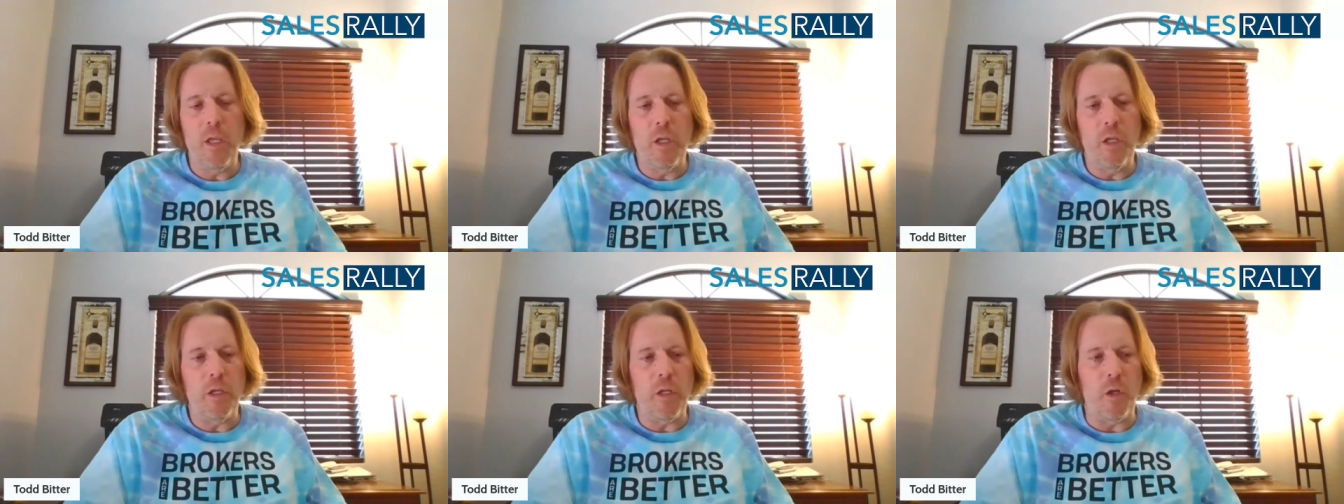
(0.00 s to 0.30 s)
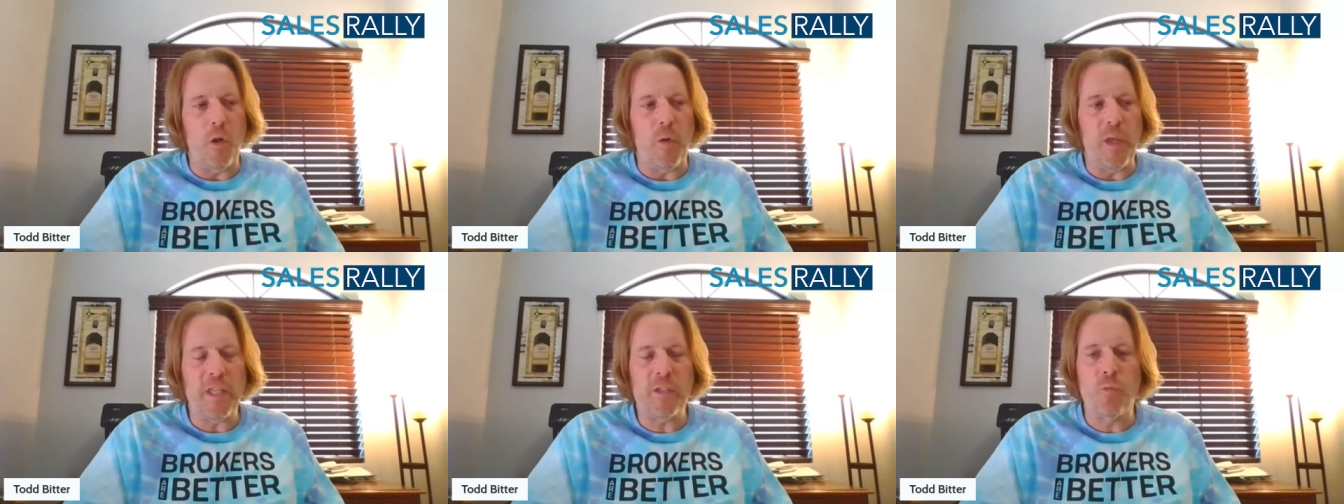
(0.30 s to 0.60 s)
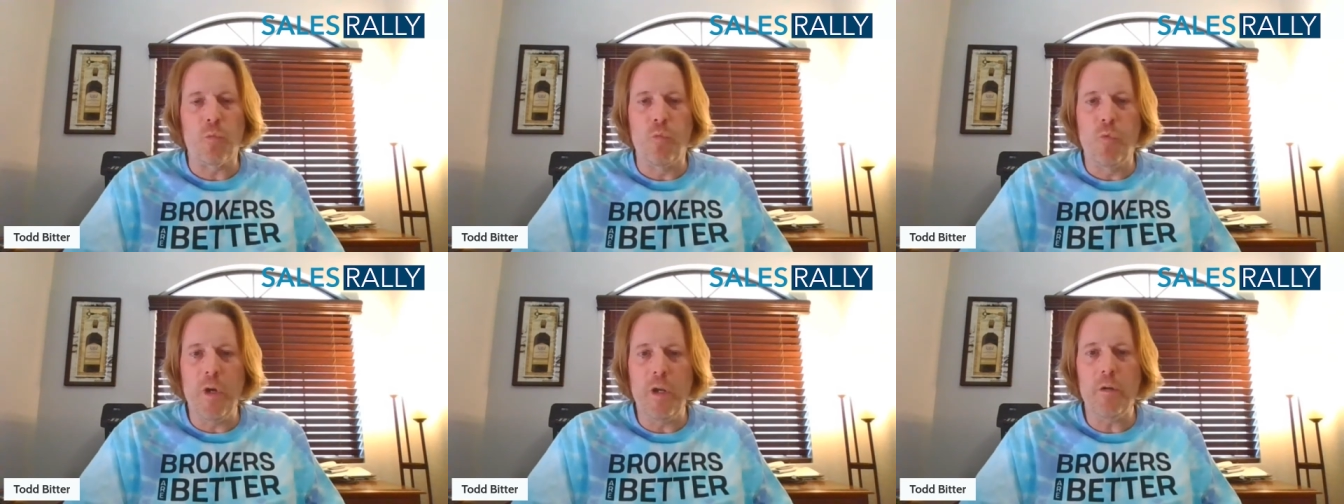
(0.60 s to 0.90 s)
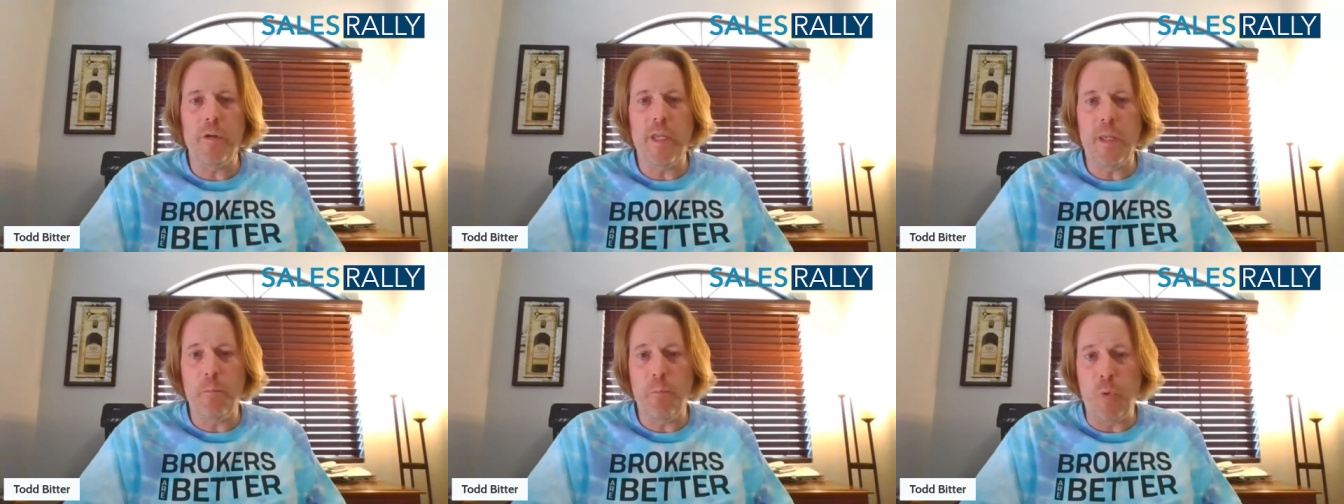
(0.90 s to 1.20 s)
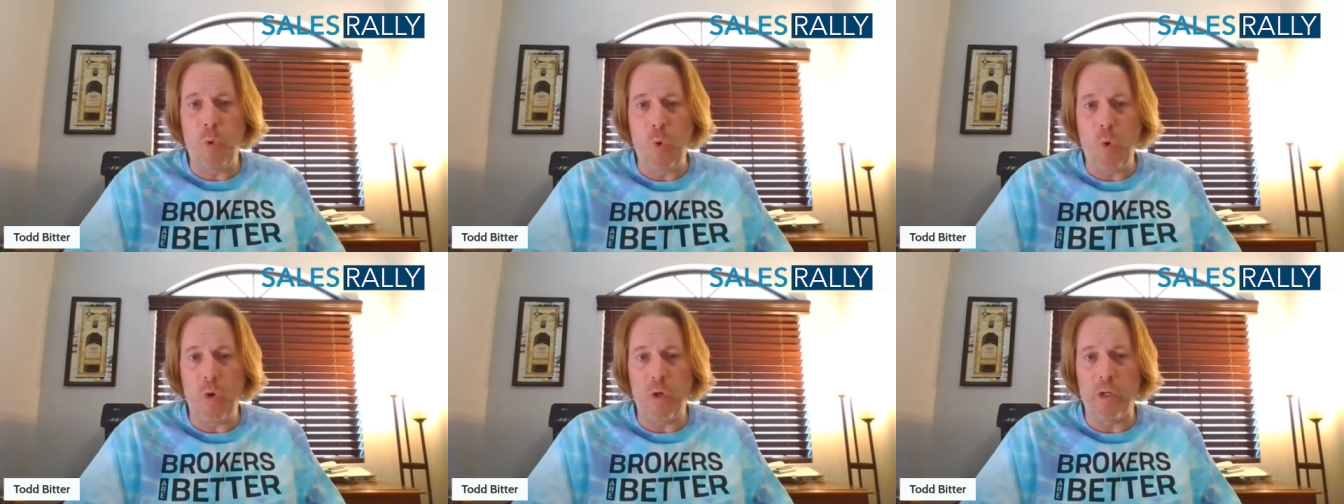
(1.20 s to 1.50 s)
You know, it's really
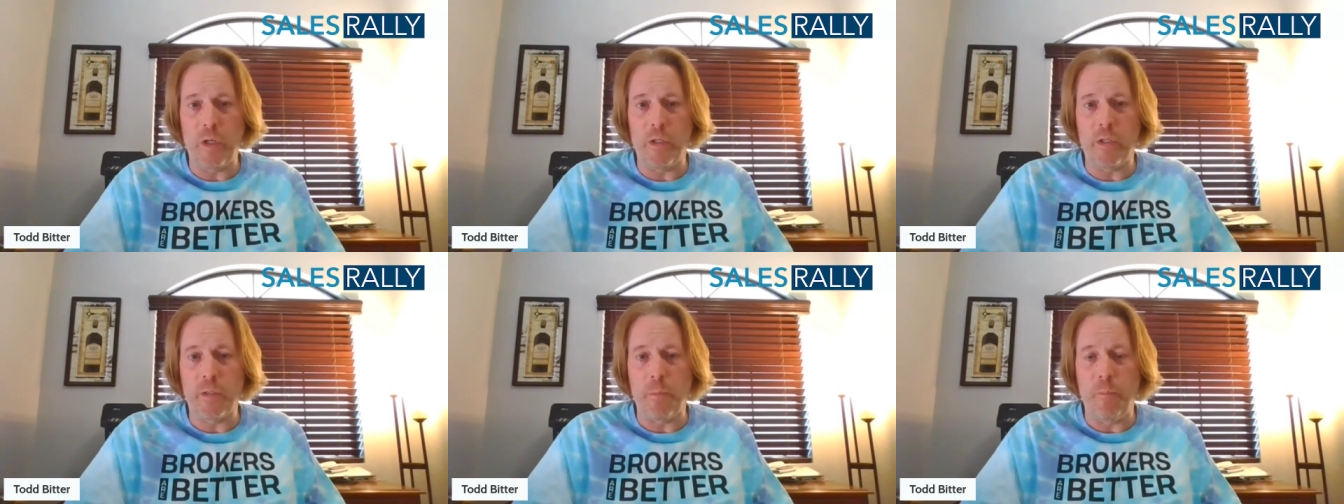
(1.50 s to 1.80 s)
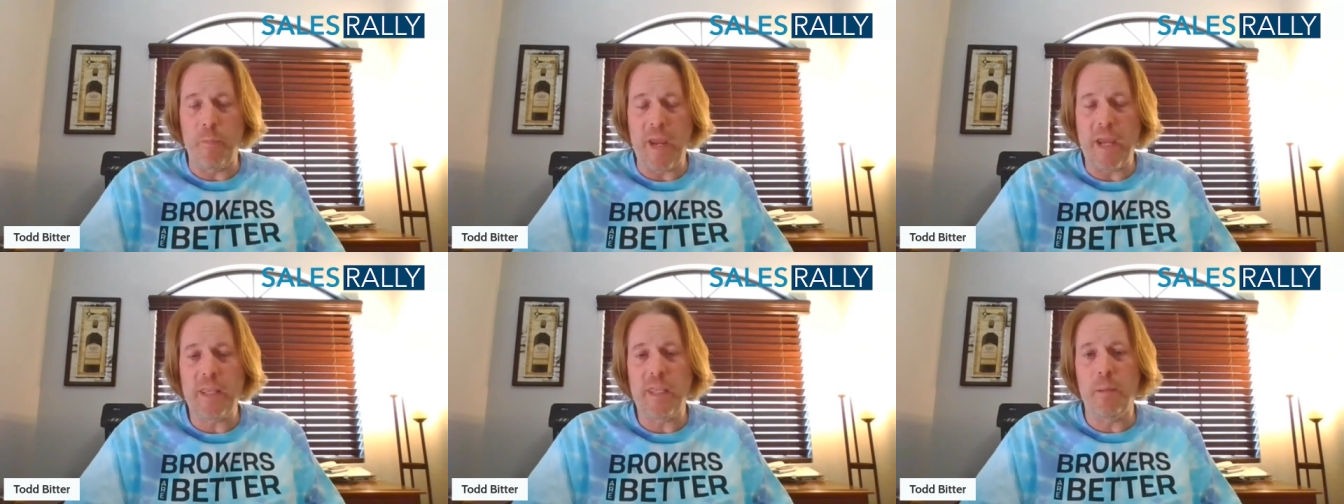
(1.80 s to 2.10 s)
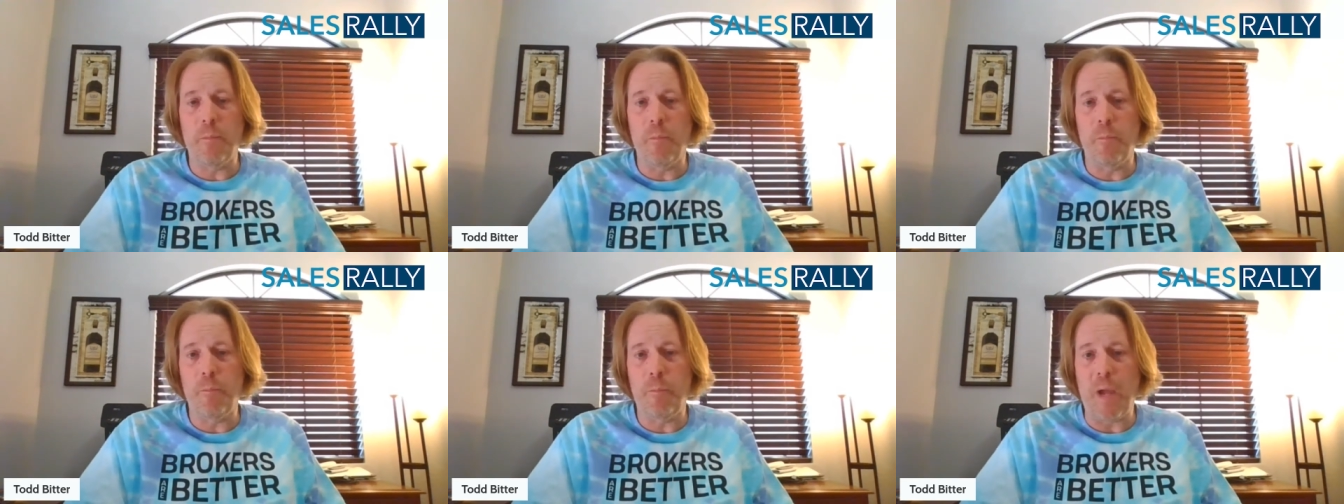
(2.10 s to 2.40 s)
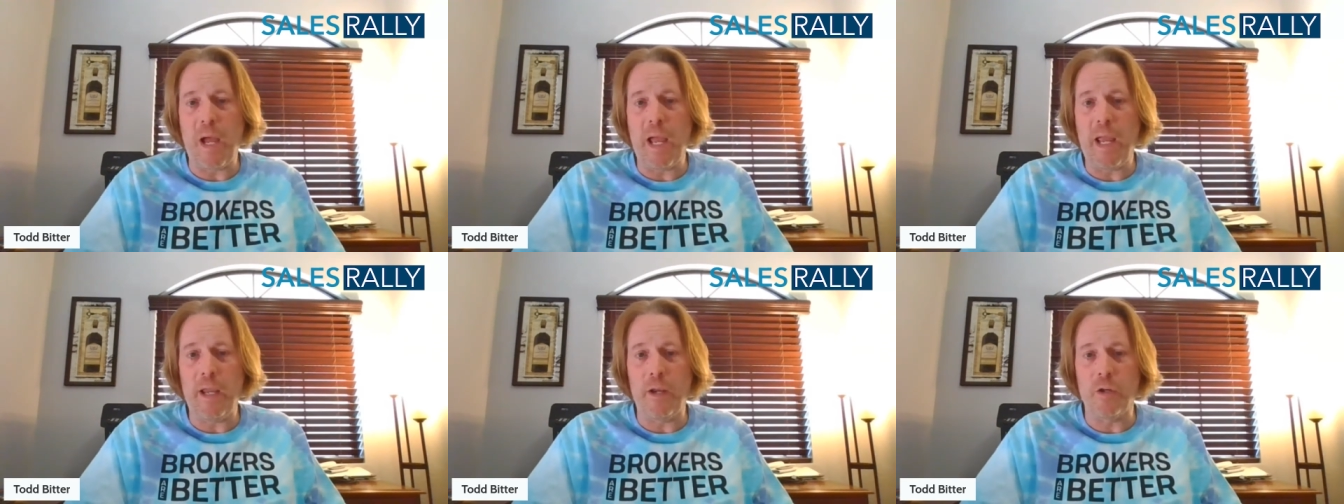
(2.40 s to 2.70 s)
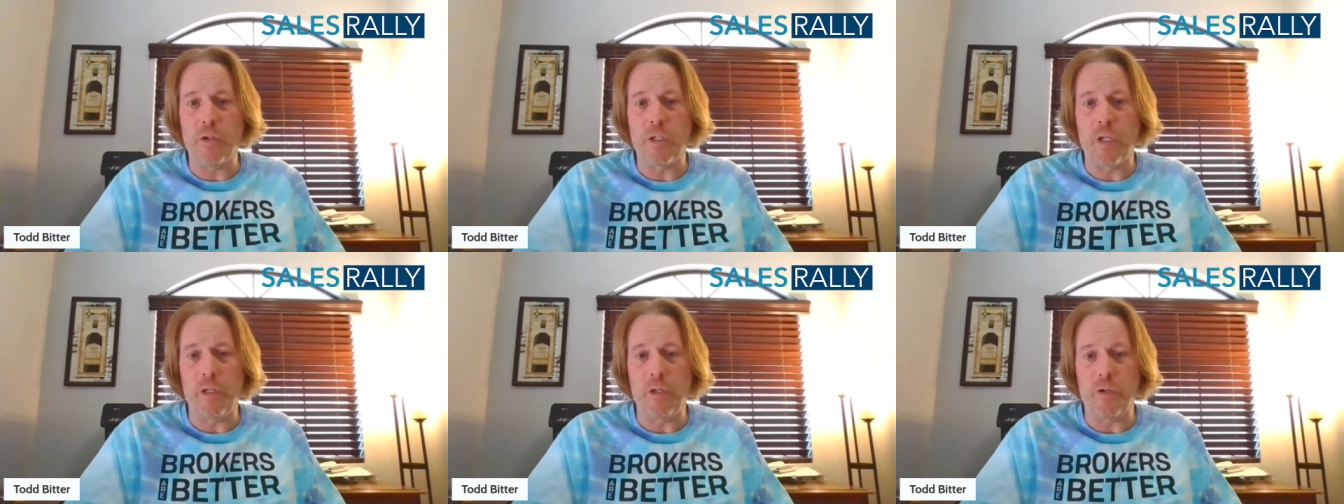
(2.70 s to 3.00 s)
important to make them
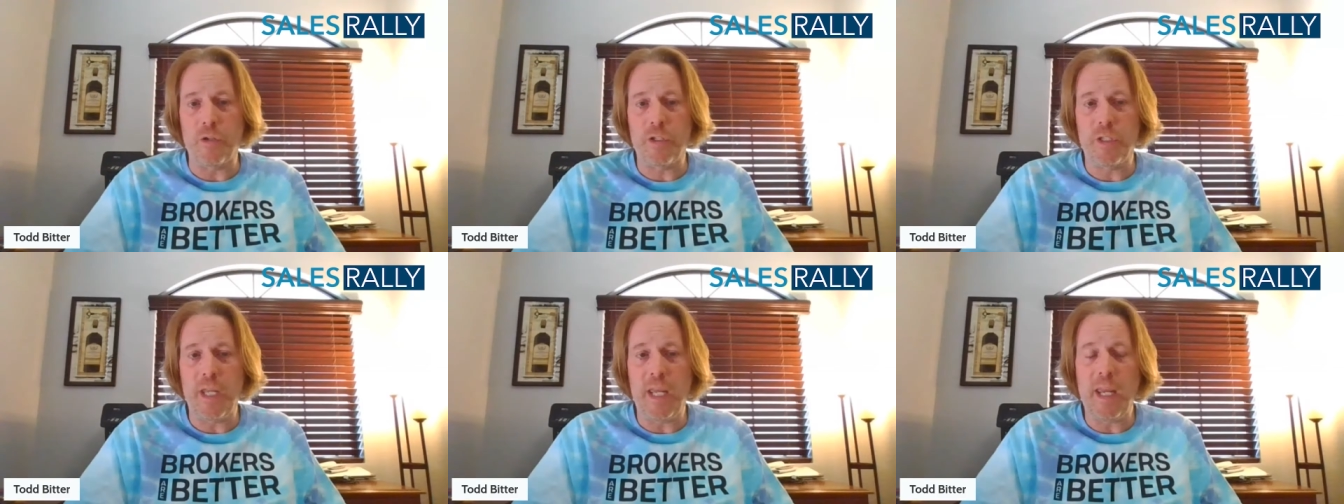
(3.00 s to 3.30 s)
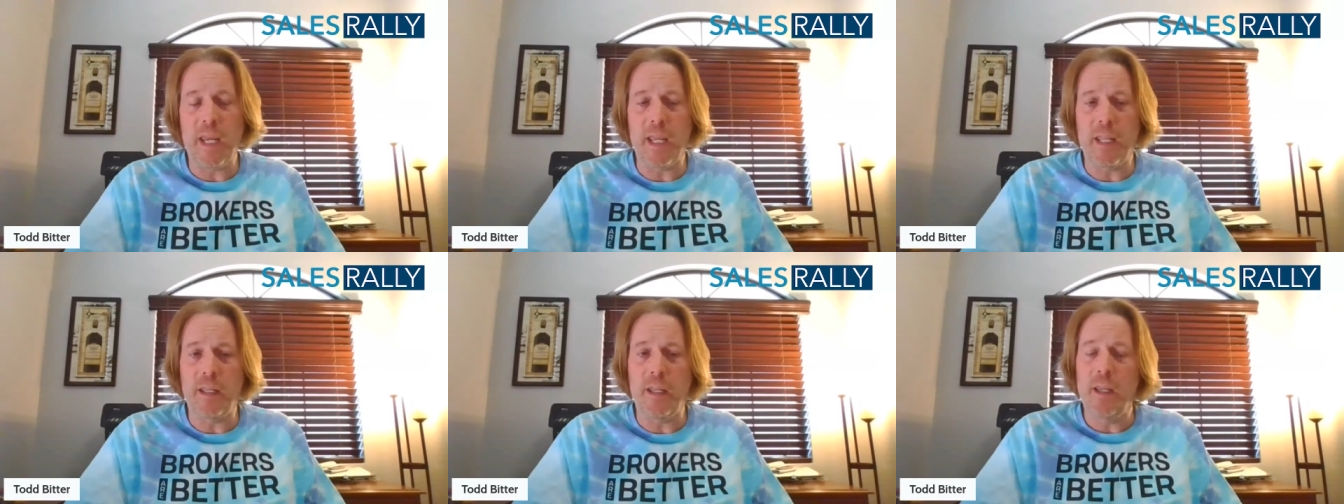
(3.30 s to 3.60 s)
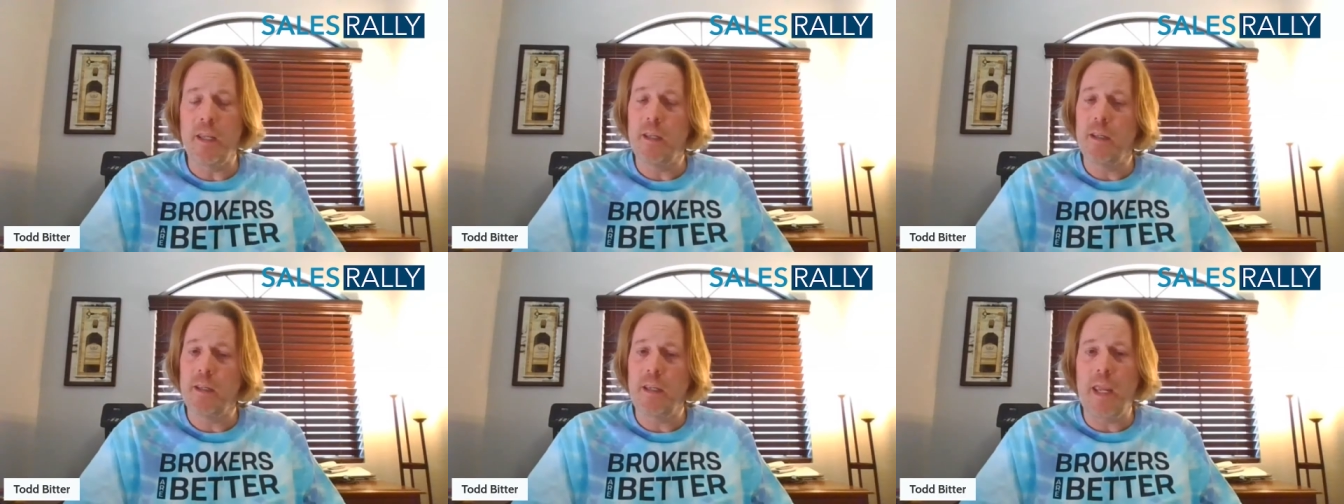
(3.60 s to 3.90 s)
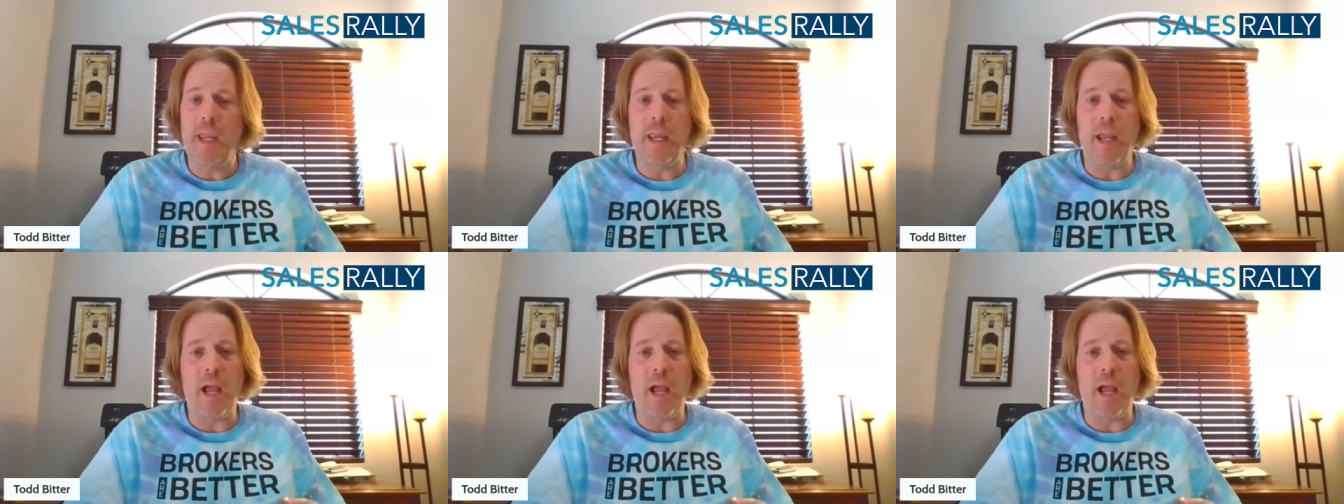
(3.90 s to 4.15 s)
buyers understand hey,